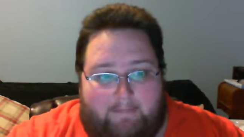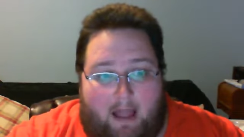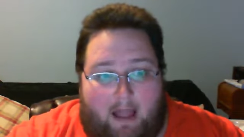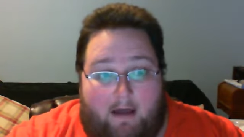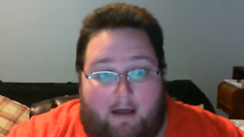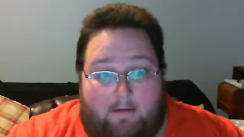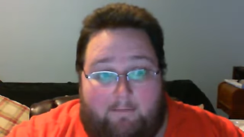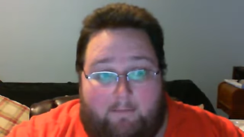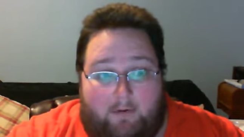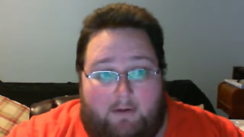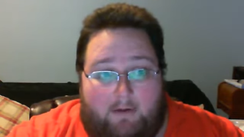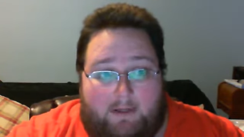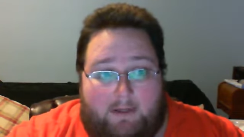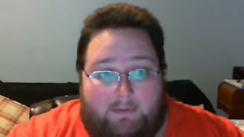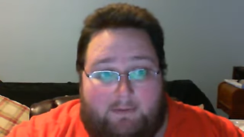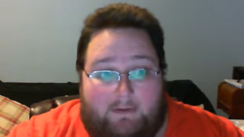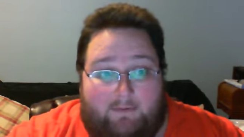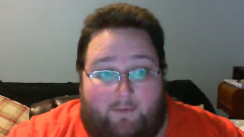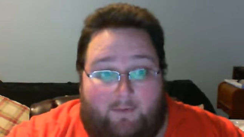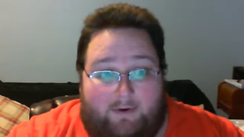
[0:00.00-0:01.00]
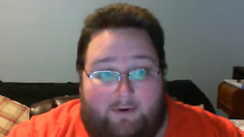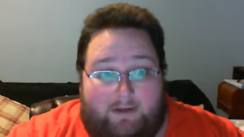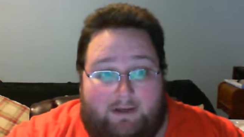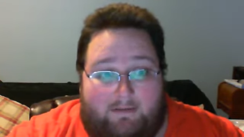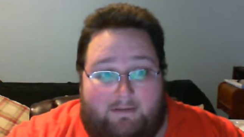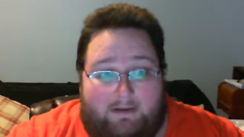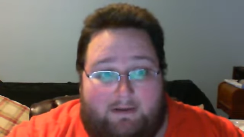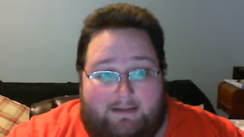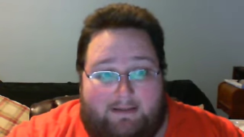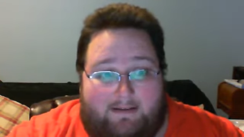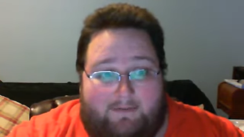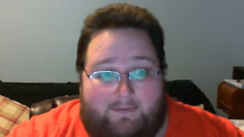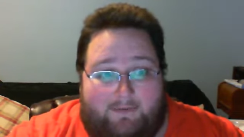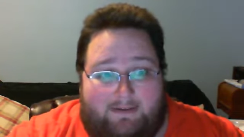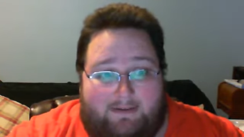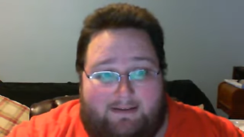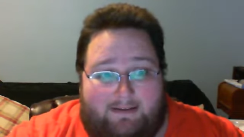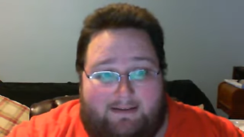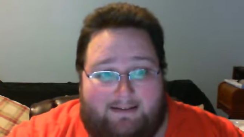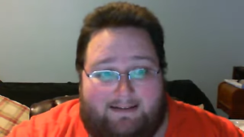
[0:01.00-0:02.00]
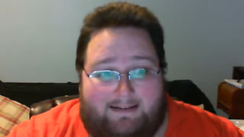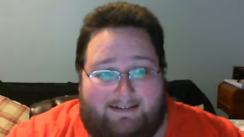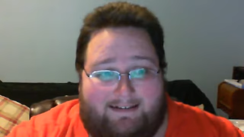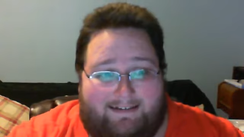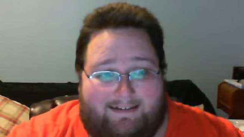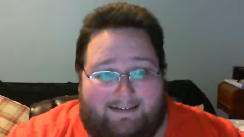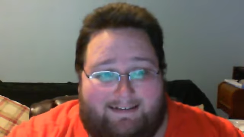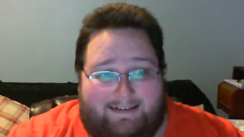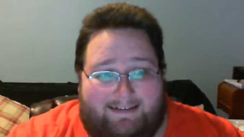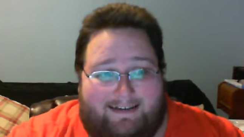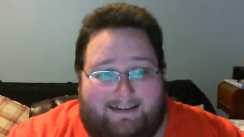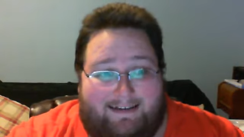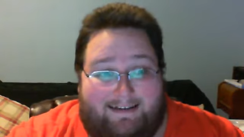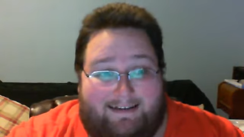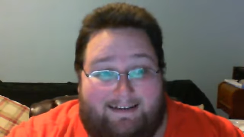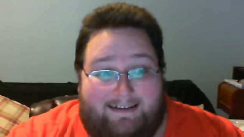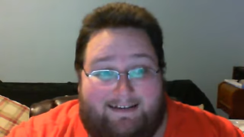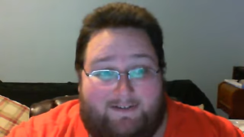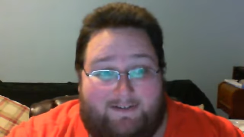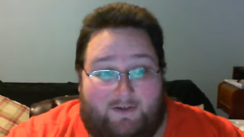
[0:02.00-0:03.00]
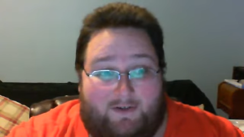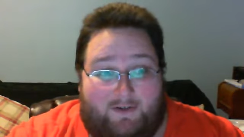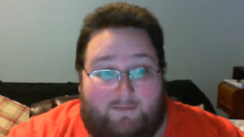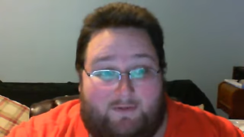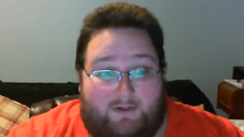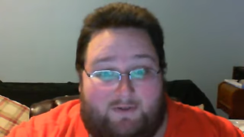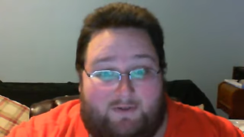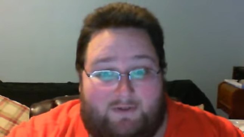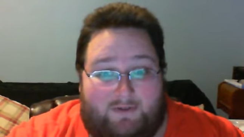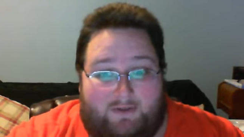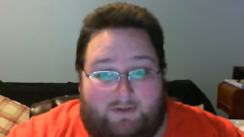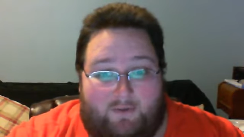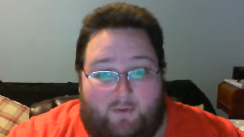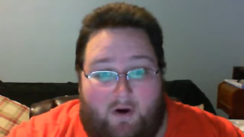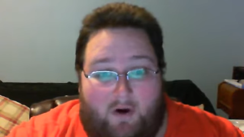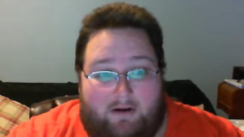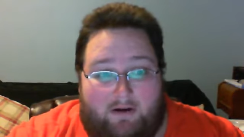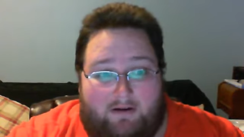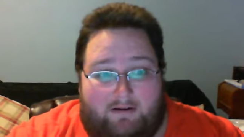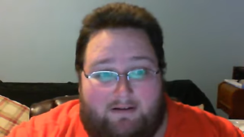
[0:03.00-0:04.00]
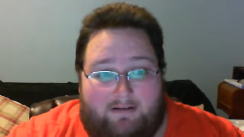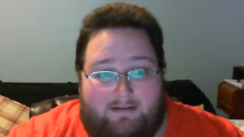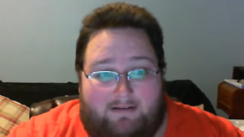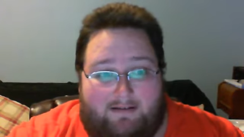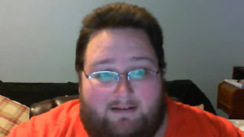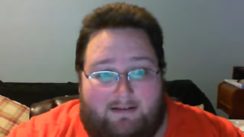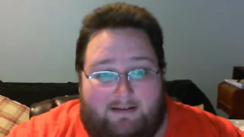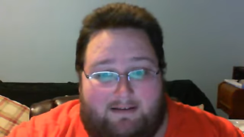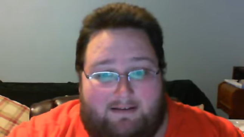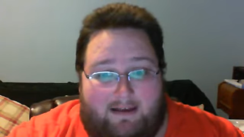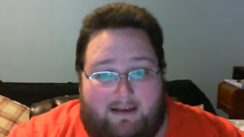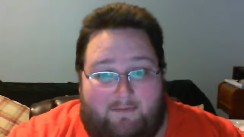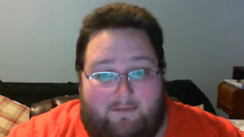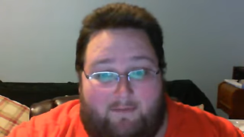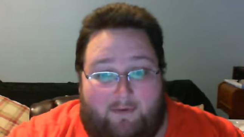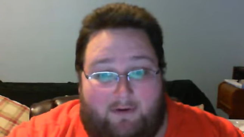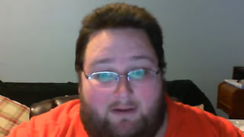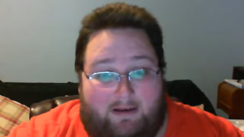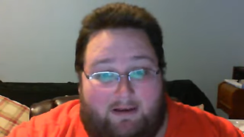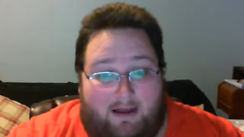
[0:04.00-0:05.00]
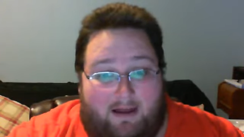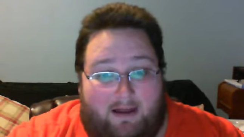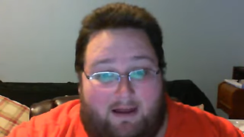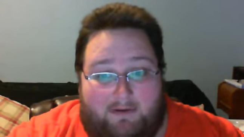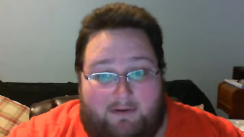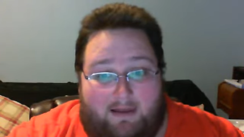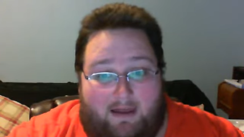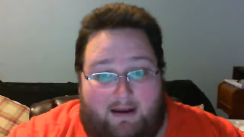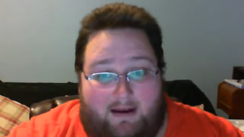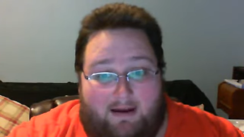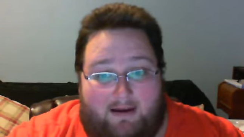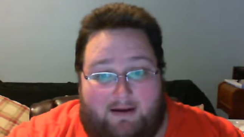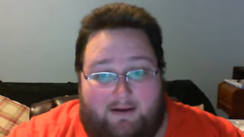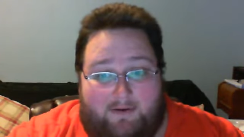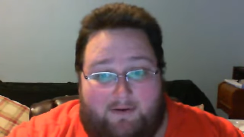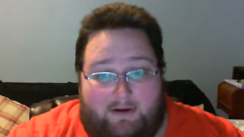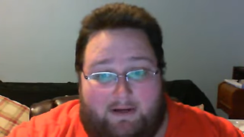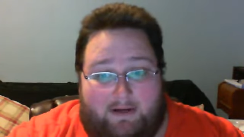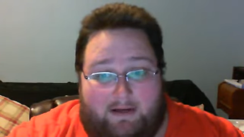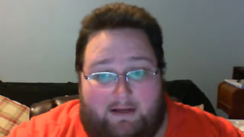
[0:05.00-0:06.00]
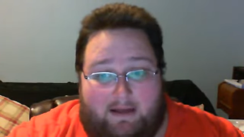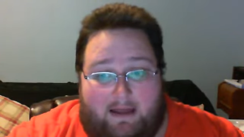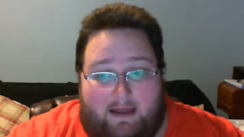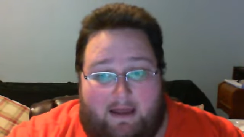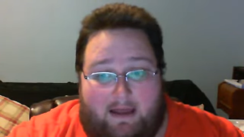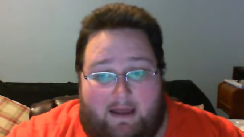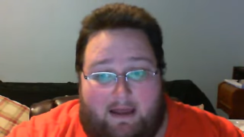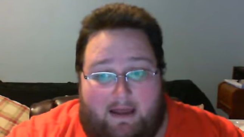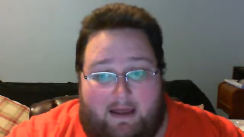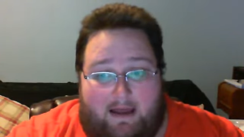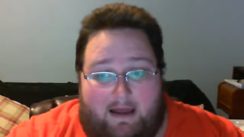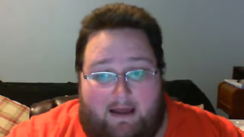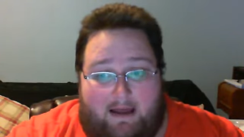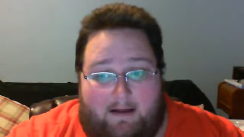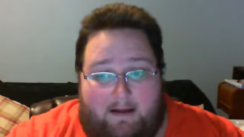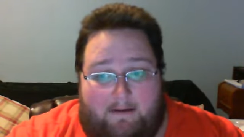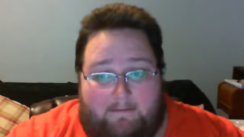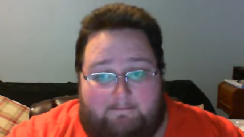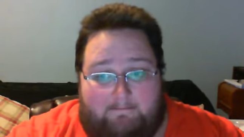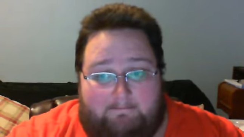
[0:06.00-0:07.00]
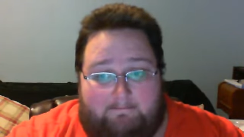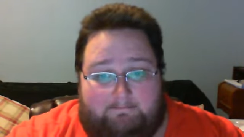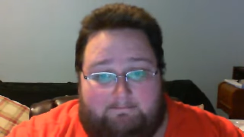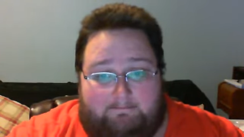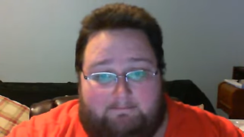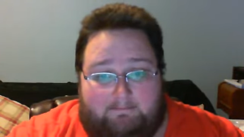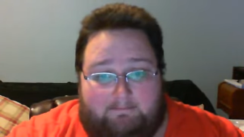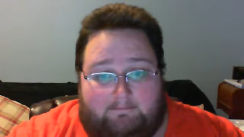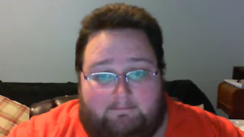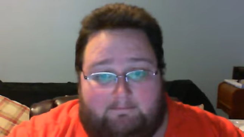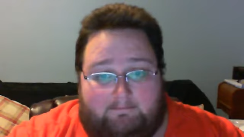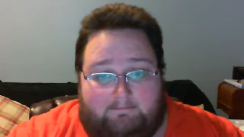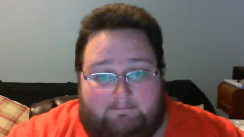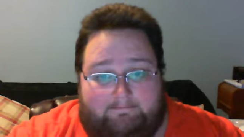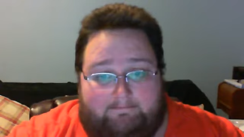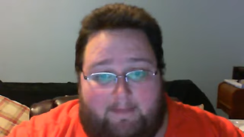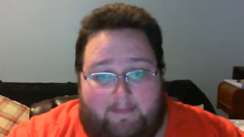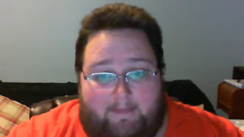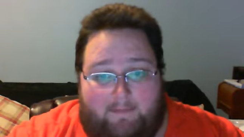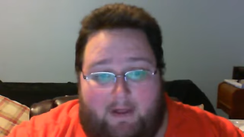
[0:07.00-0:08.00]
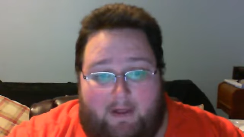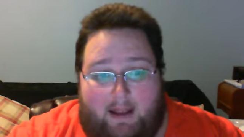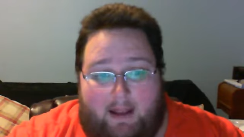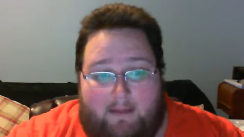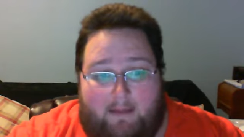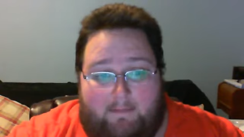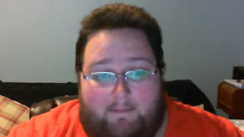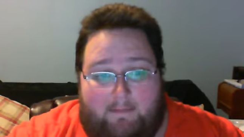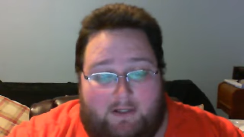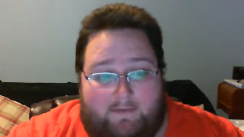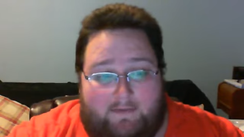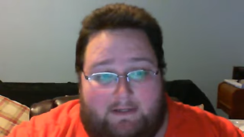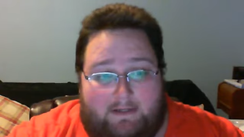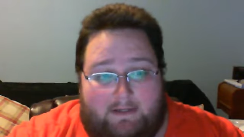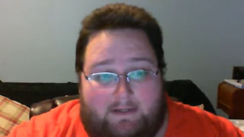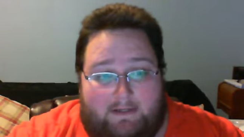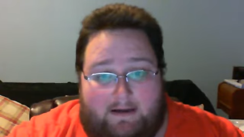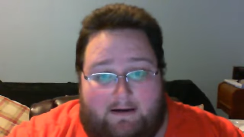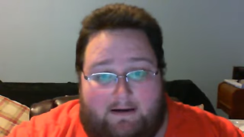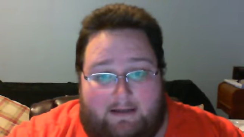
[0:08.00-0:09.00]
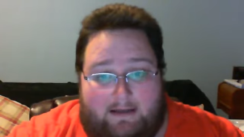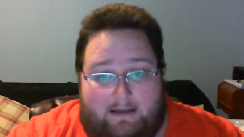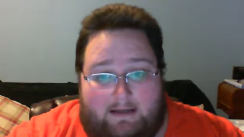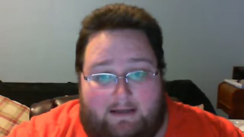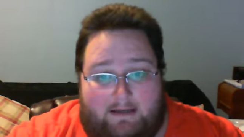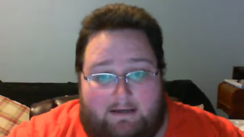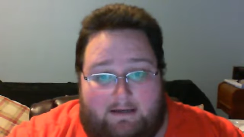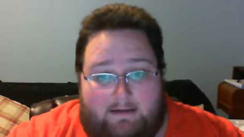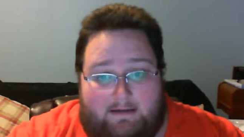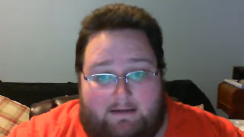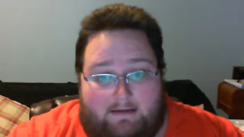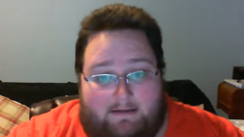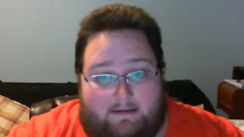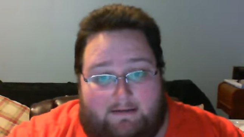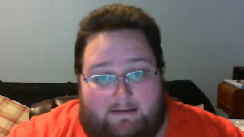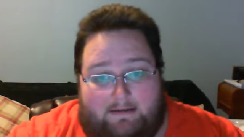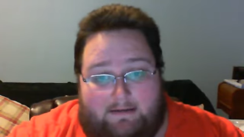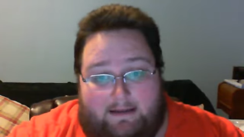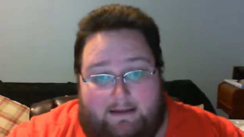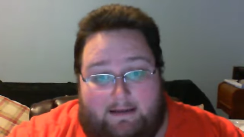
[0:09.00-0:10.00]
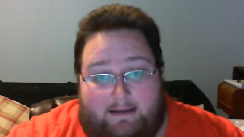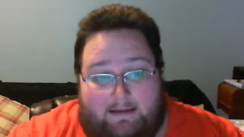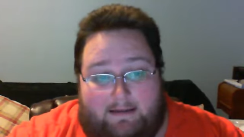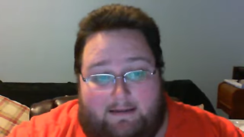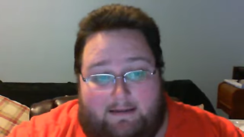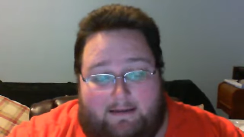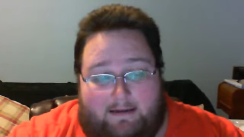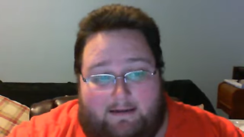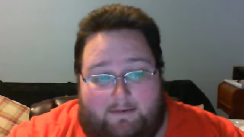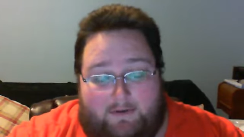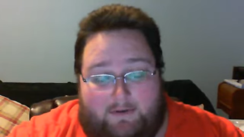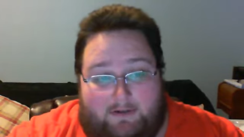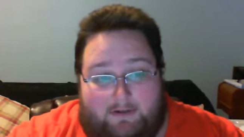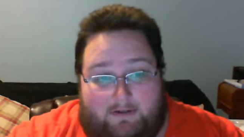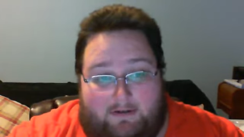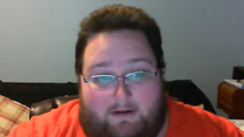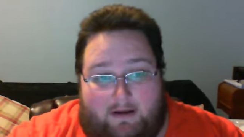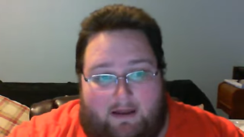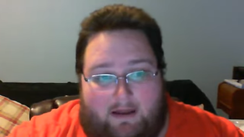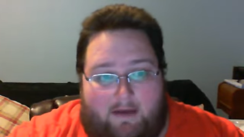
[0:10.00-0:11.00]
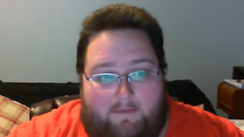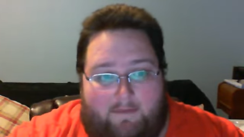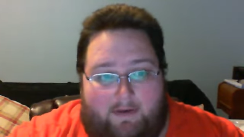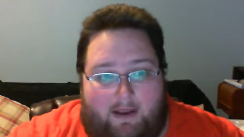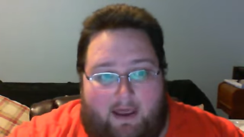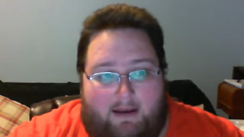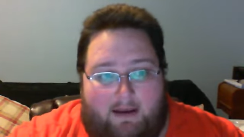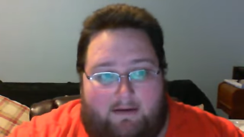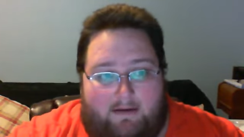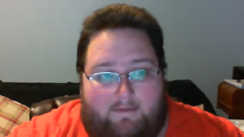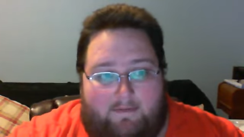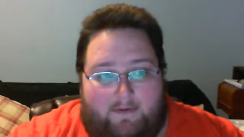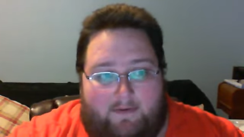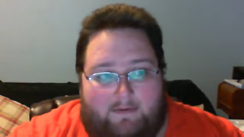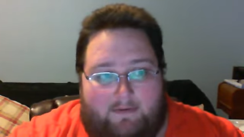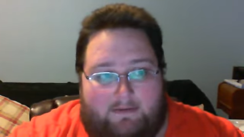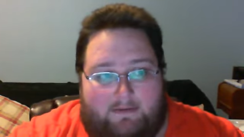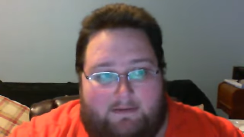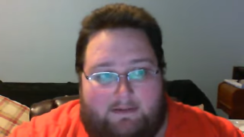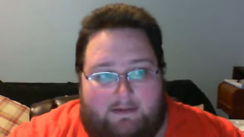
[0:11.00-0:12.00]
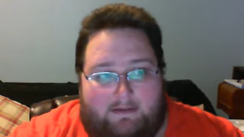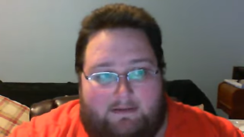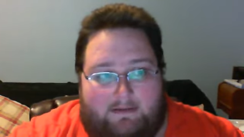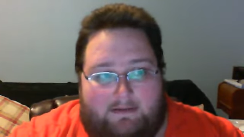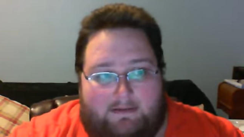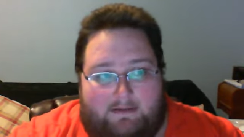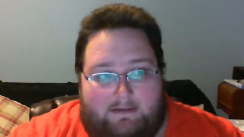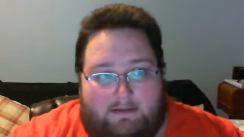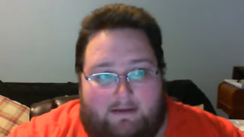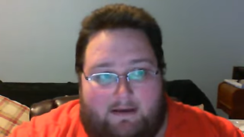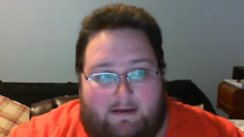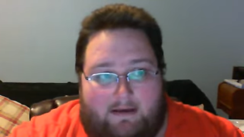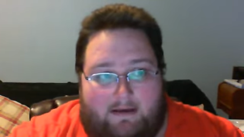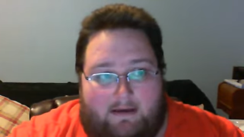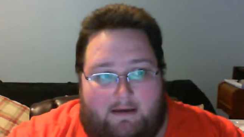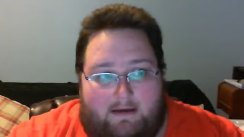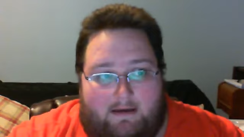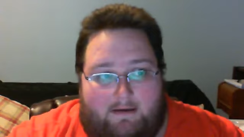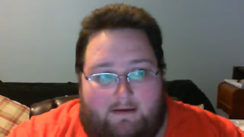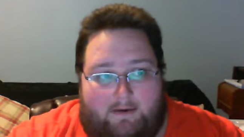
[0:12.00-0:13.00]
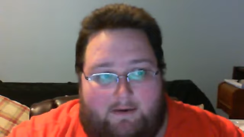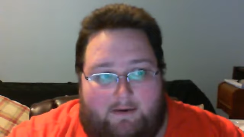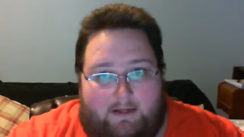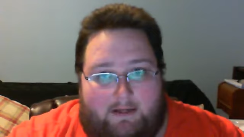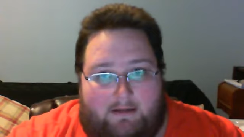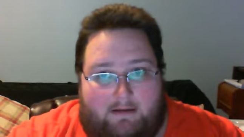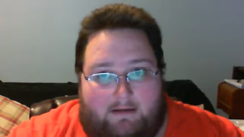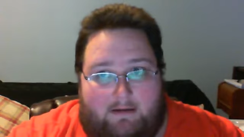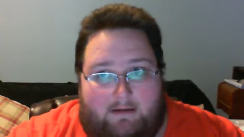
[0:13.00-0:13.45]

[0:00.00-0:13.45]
I've pretty much been forcing myself to consume juice and water because I've really not been that hungry. I've not had much of a desire to eat anything, which I haven't had any food since, well,